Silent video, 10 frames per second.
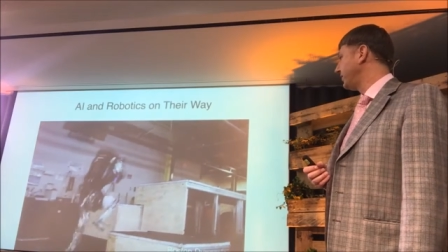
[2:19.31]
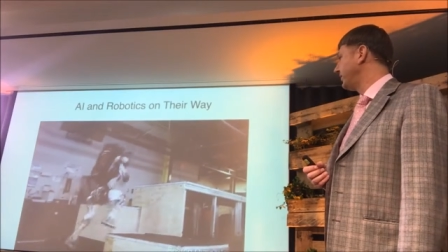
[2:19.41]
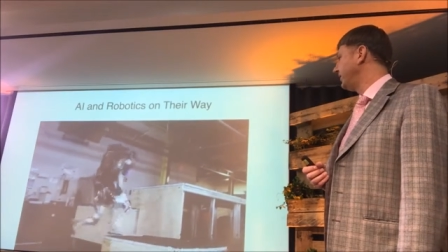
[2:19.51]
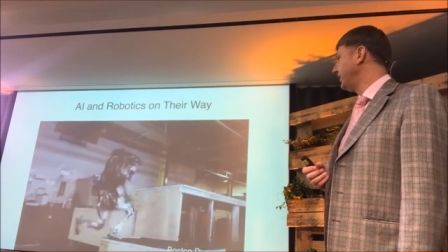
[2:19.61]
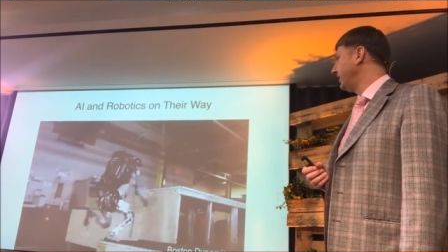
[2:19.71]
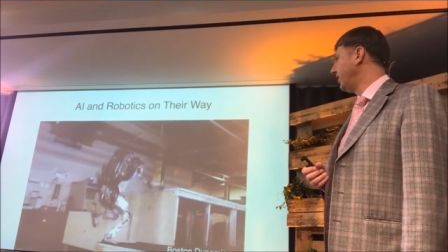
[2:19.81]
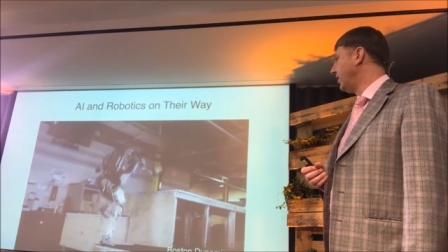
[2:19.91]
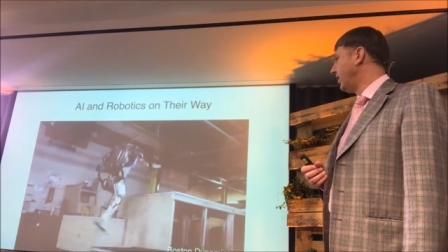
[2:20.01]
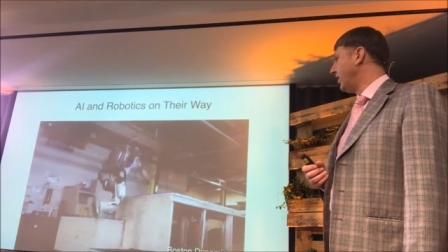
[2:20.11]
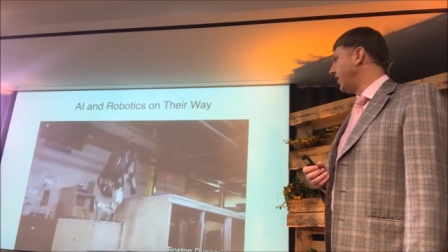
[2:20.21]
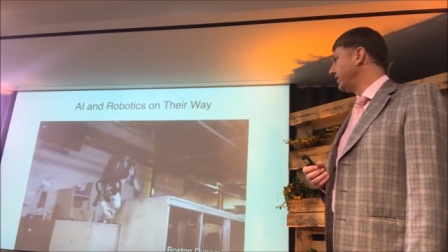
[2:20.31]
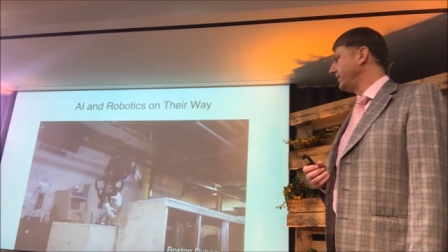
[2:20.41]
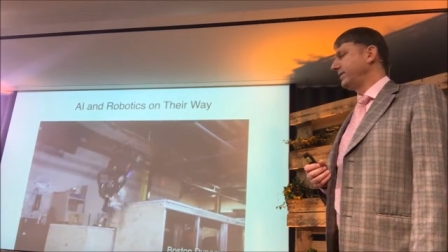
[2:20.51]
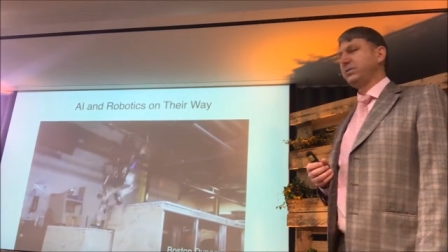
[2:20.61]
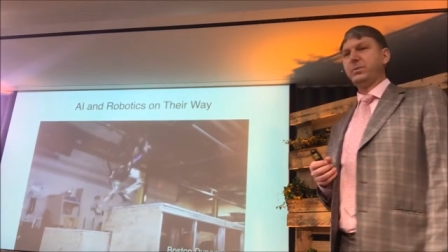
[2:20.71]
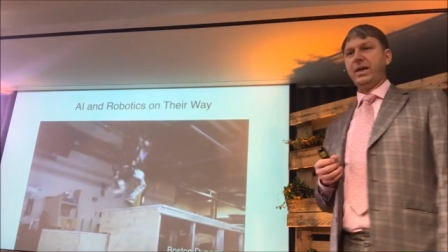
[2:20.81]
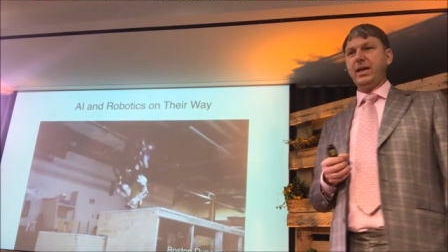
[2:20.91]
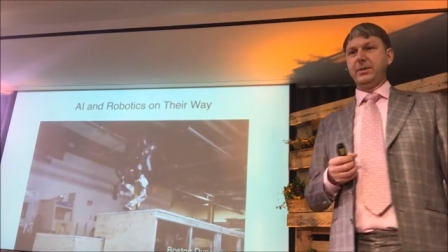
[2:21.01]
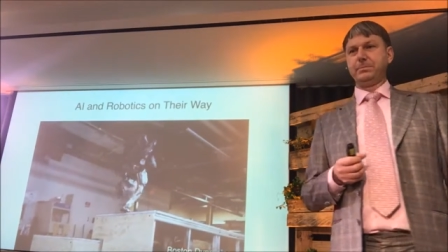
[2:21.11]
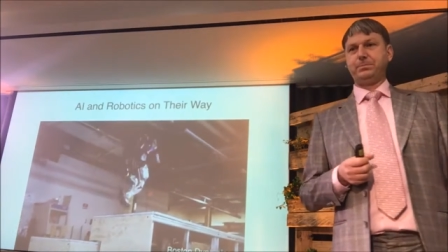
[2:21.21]
certainly on its
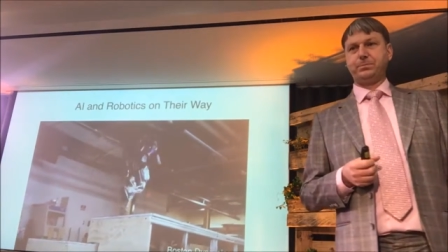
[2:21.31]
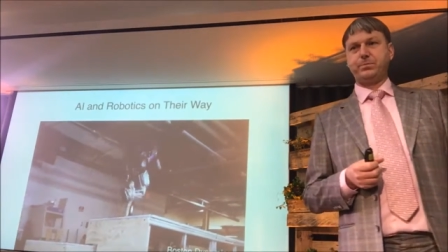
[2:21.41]
way